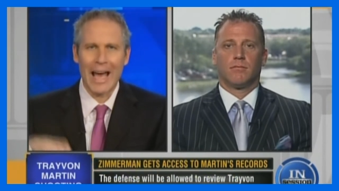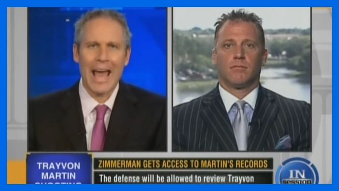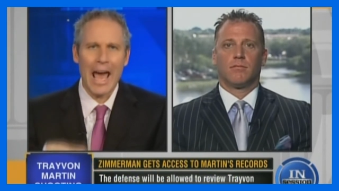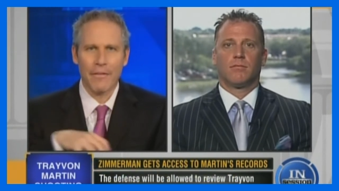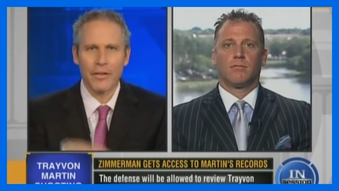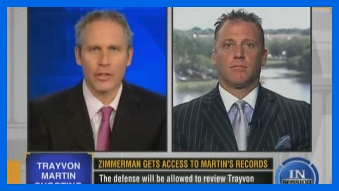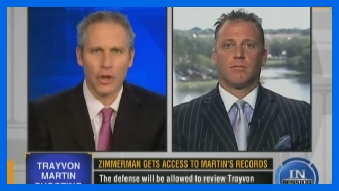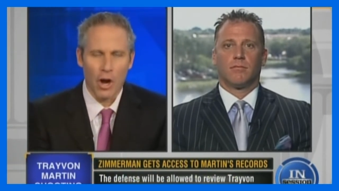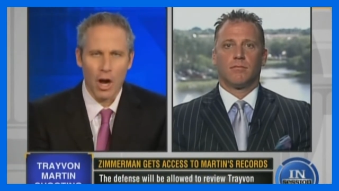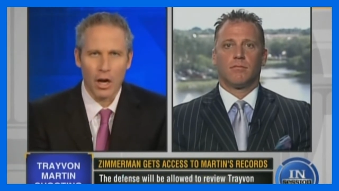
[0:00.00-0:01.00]
Speaker 1: got out of his
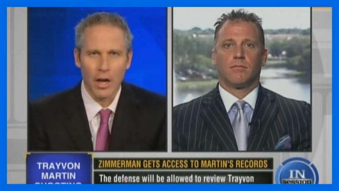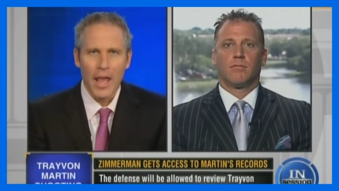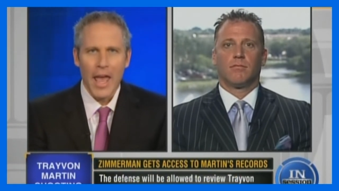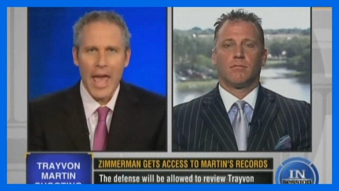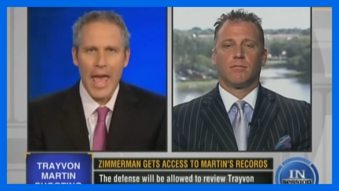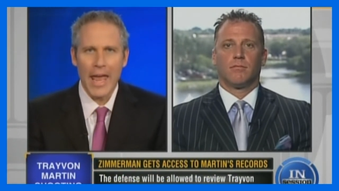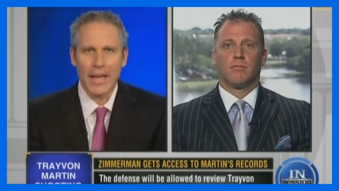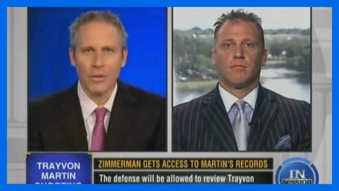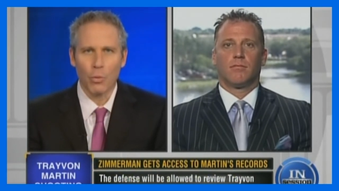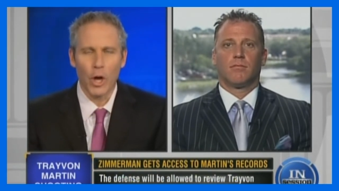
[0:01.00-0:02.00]
car,
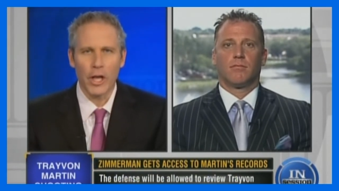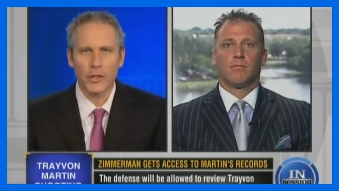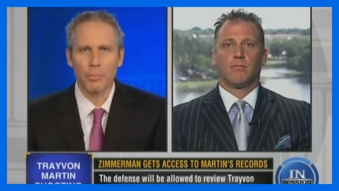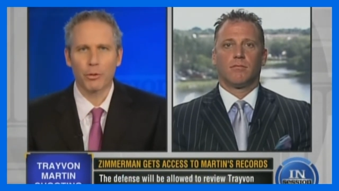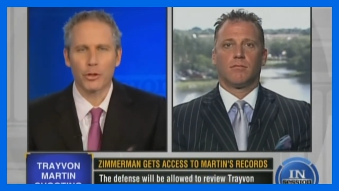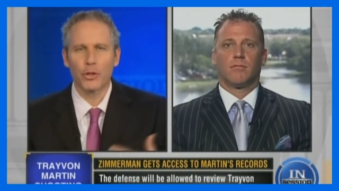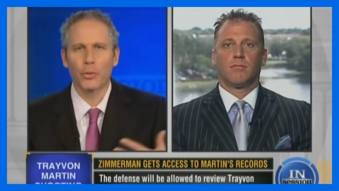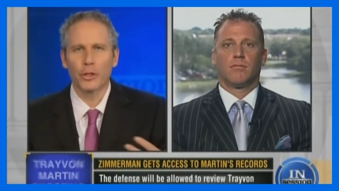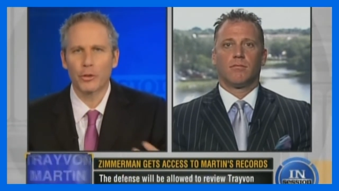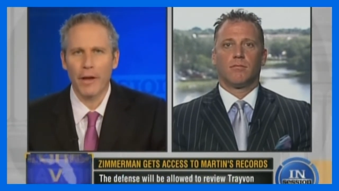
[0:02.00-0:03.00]
and was
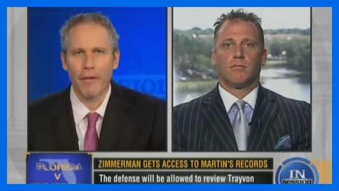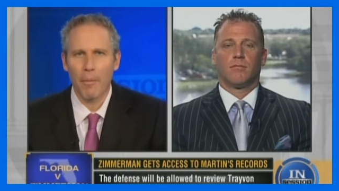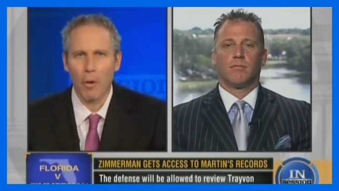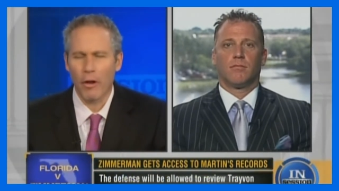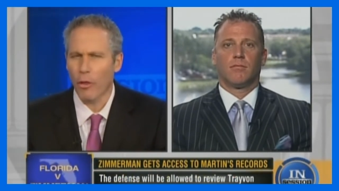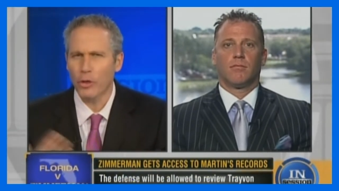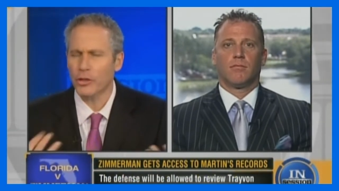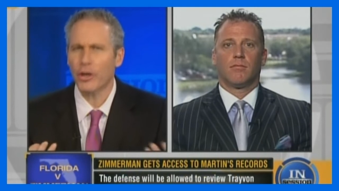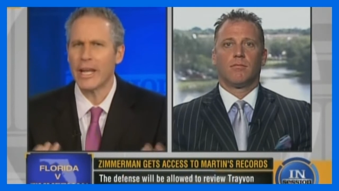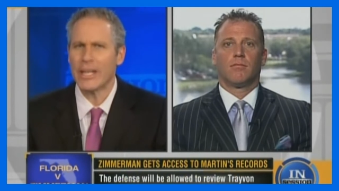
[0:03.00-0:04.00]
pursuing Trayvon Martin. Those
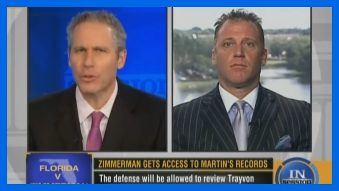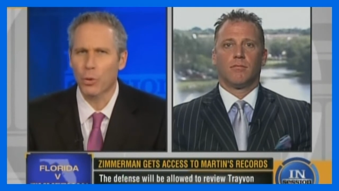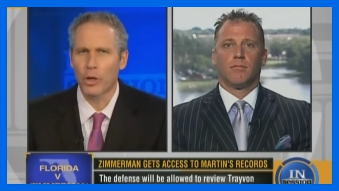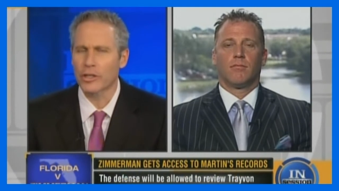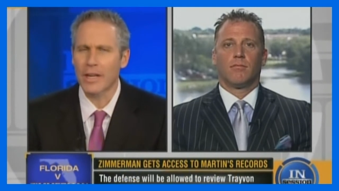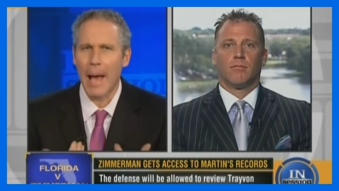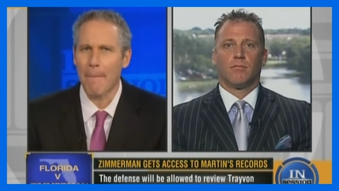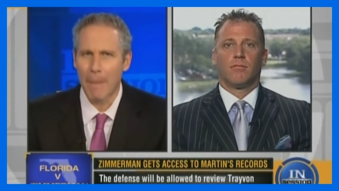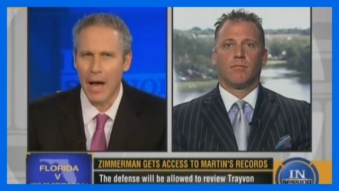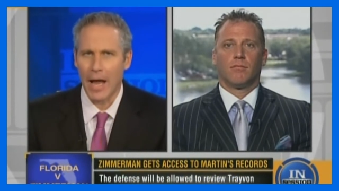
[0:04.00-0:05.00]
are his words,
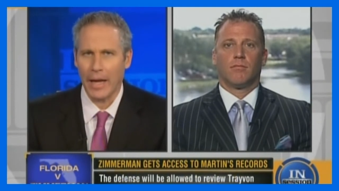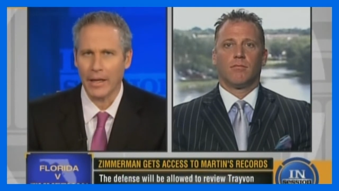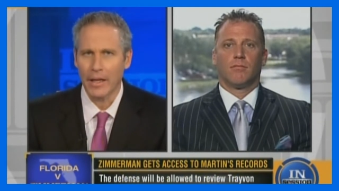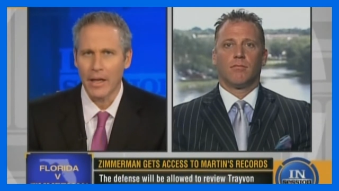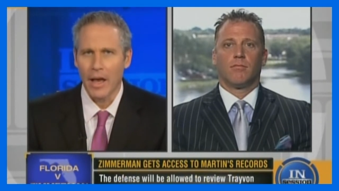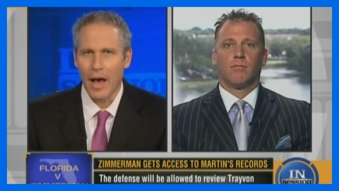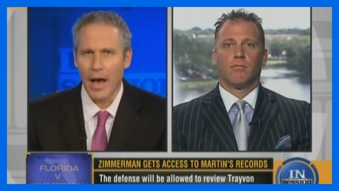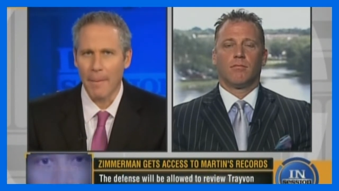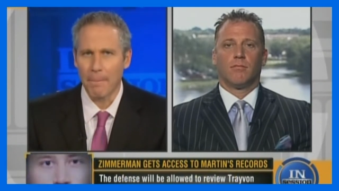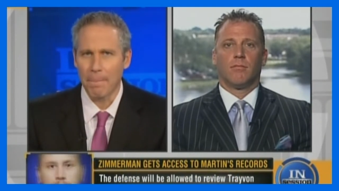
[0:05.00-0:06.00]
not mine.
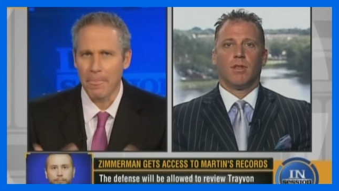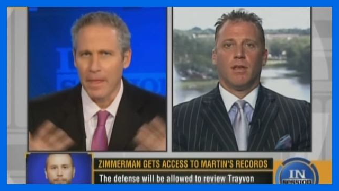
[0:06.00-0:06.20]
Um,